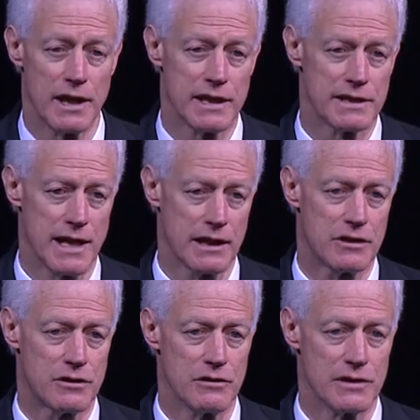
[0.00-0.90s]
join us
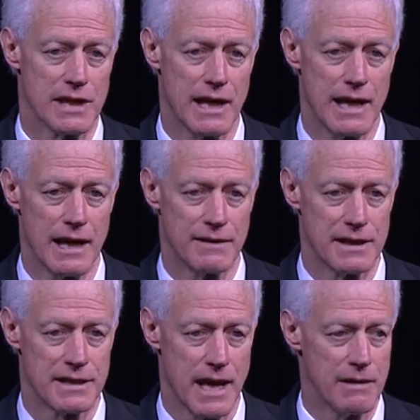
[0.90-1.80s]
next Tuesday at the
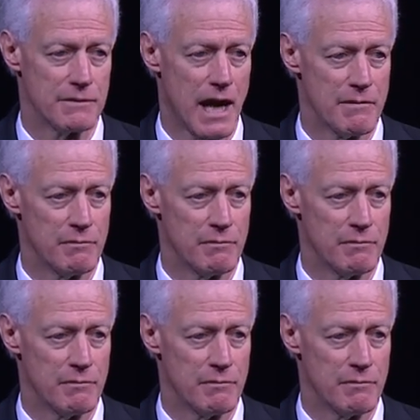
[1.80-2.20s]
same time